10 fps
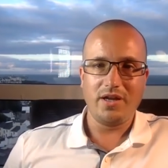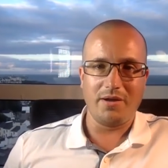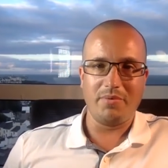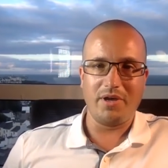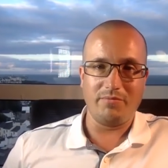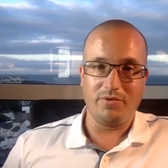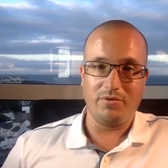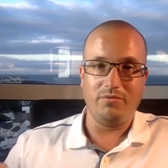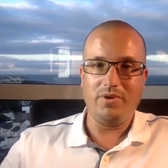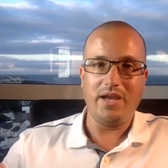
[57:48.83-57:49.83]
and
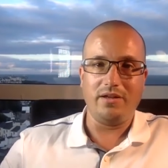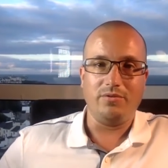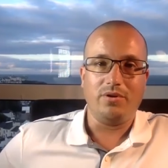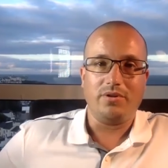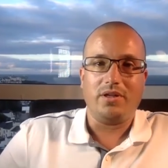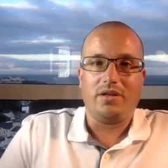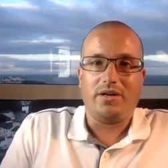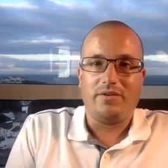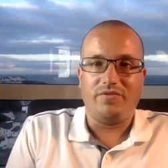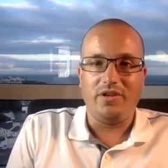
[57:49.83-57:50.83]
we'll lay it all on the
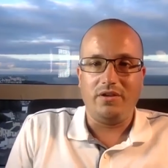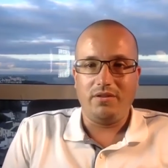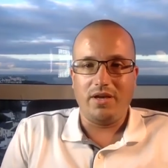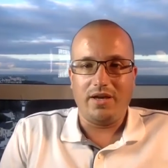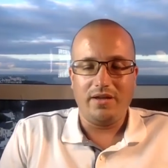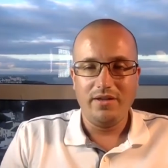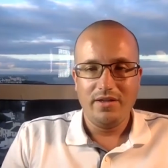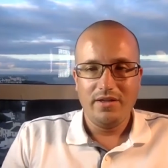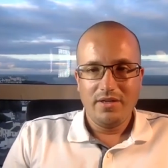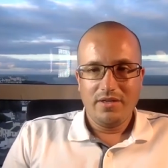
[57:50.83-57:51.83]
line for you there.
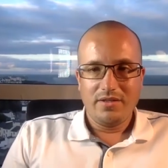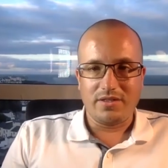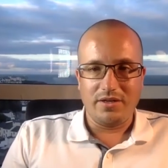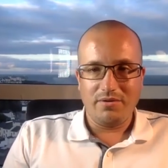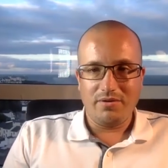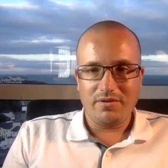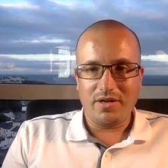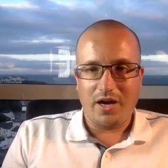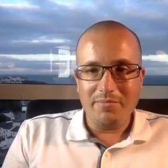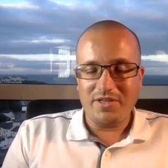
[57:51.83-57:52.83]
So
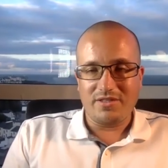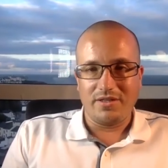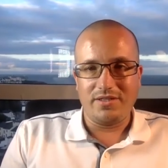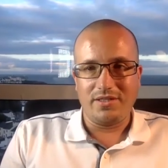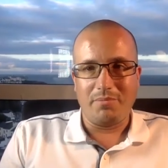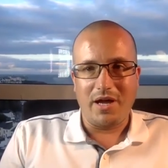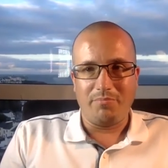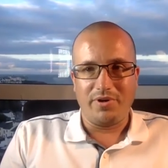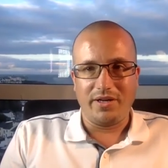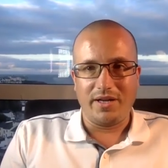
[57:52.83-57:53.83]
I'm excited about
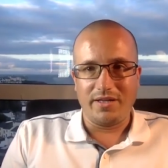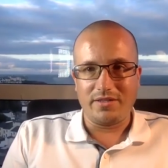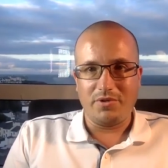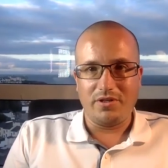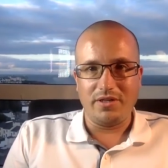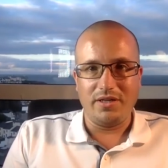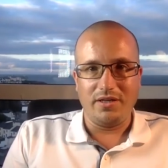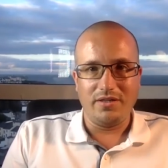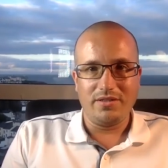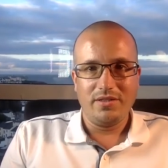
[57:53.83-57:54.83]
bringing that to
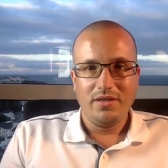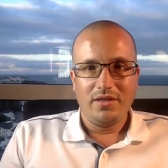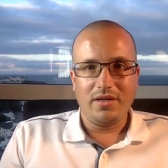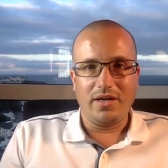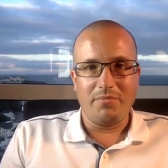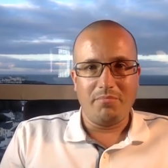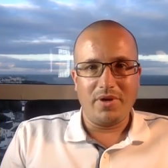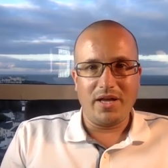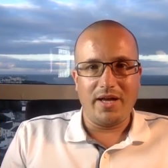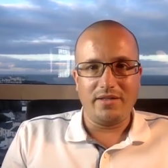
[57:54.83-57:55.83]
market.
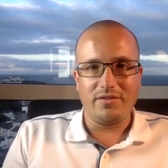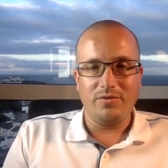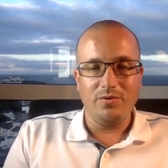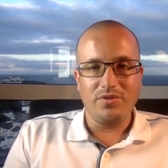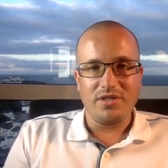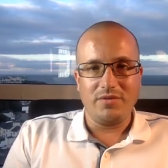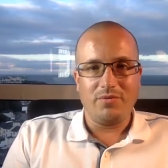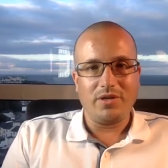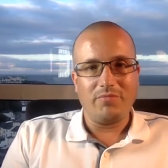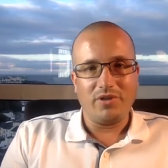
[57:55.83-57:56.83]
And also
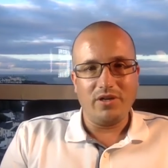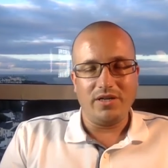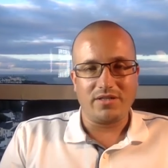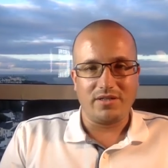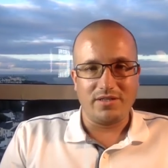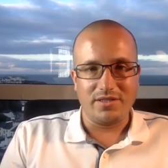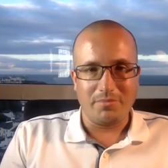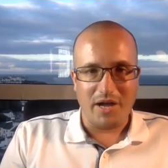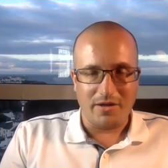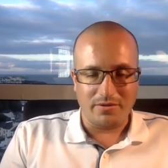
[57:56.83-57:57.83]
what I'm really excited
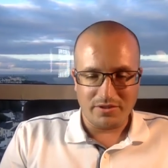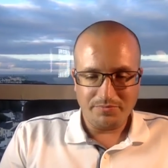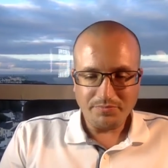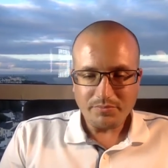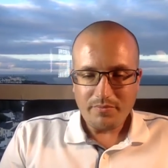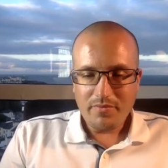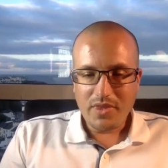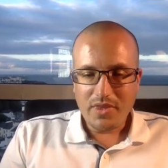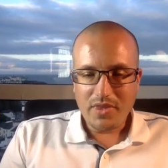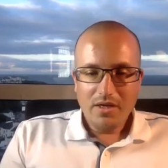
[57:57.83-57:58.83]
about
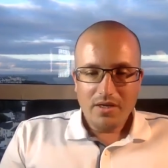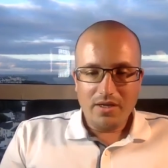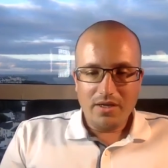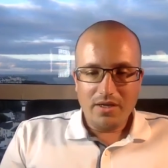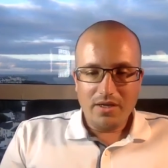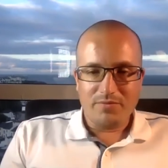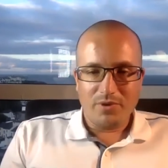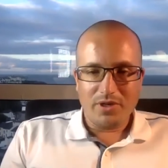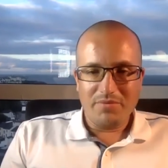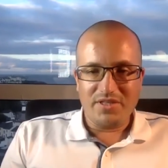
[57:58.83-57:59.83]
is what
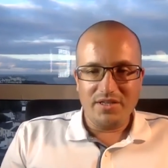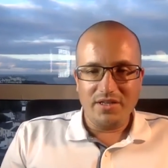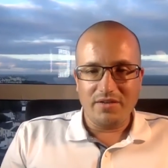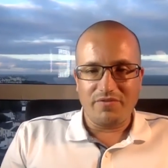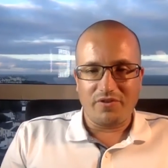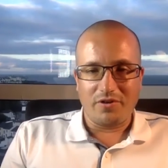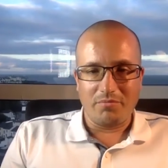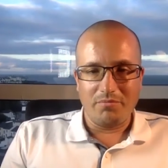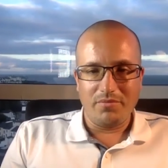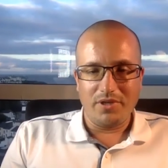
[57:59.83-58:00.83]
I'm seeing
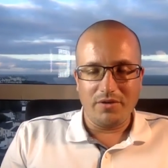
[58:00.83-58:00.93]
from a